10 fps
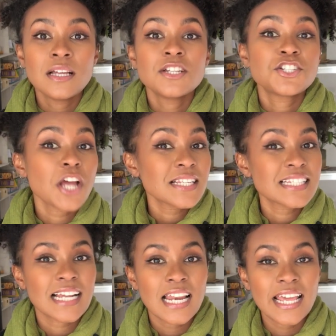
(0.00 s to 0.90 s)

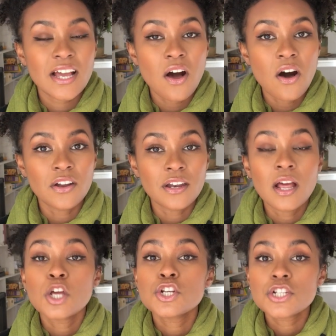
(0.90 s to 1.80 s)
Just click on
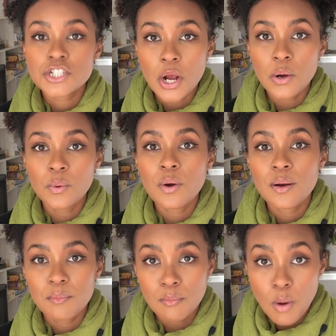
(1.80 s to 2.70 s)
Show
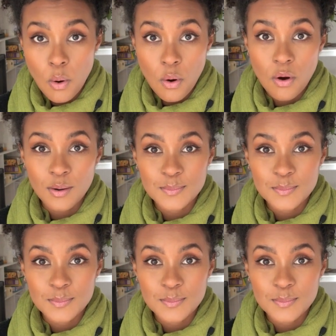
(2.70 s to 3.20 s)
More.